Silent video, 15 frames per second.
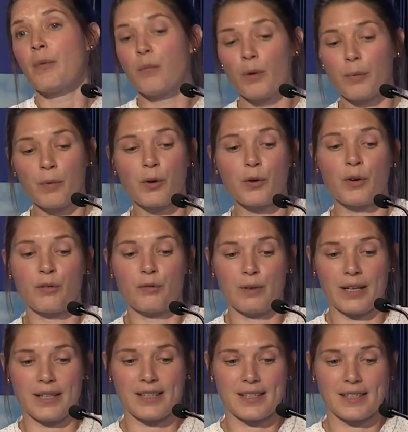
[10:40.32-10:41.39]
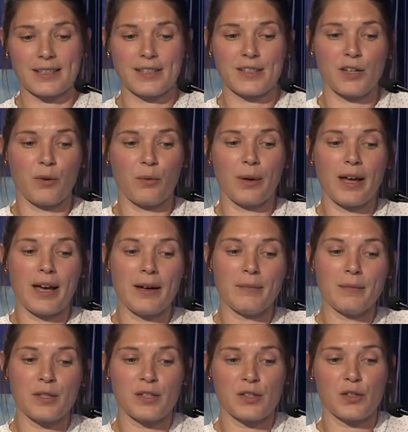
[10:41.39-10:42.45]
were more at risk? So we
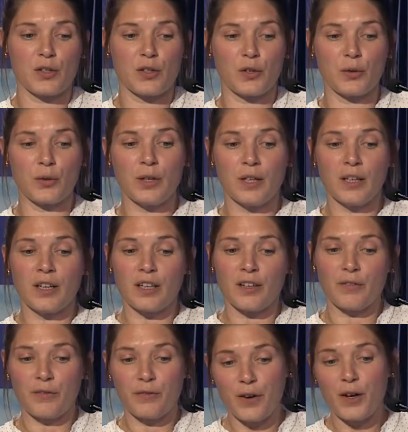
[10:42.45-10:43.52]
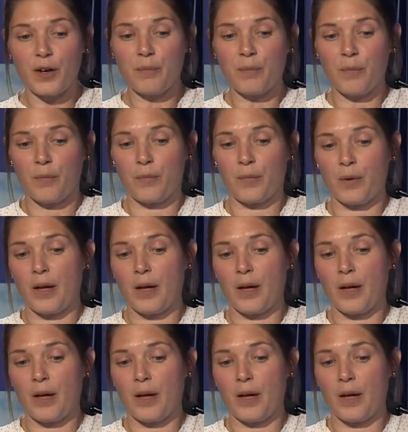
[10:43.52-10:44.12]
aimed to confirm